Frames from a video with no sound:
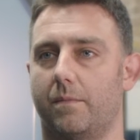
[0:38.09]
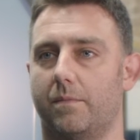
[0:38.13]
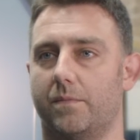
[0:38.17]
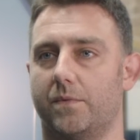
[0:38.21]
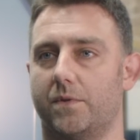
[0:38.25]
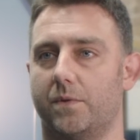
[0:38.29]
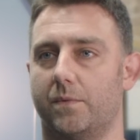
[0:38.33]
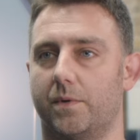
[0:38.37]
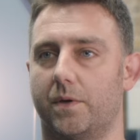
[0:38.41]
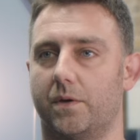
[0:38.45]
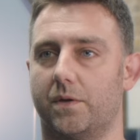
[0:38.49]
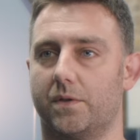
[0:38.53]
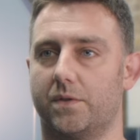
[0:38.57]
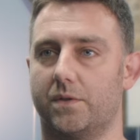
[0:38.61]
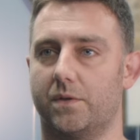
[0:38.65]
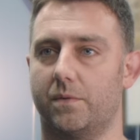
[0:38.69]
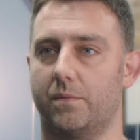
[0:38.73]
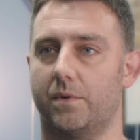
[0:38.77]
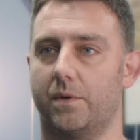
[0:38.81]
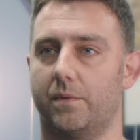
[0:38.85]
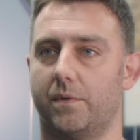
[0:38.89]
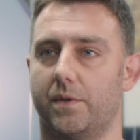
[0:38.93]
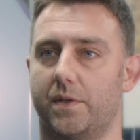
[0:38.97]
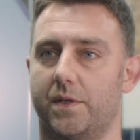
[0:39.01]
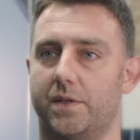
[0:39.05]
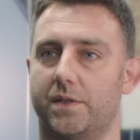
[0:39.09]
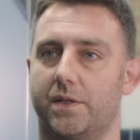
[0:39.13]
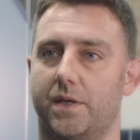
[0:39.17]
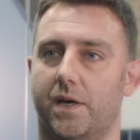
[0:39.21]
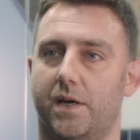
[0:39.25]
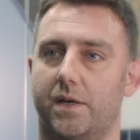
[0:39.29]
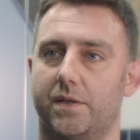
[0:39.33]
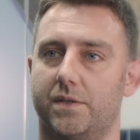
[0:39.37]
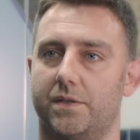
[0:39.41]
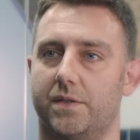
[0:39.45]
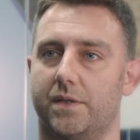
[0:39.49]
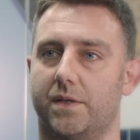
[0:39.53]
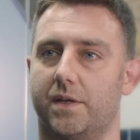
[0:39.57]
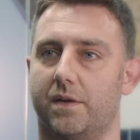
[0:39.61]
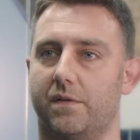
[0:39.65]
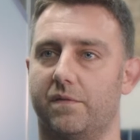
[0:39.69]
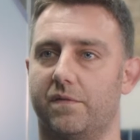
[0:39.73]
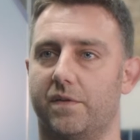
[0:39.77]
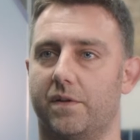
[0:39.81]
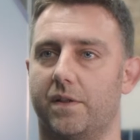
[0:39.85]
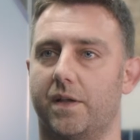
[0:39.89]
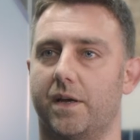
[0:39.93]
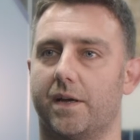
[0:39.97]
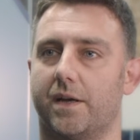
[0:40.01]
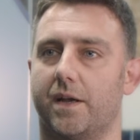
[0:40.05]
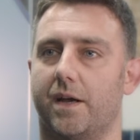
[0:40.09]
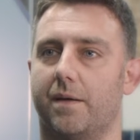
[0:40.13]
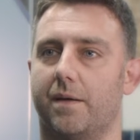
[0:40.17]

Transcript: So we looked to work with these guys to kind of fill that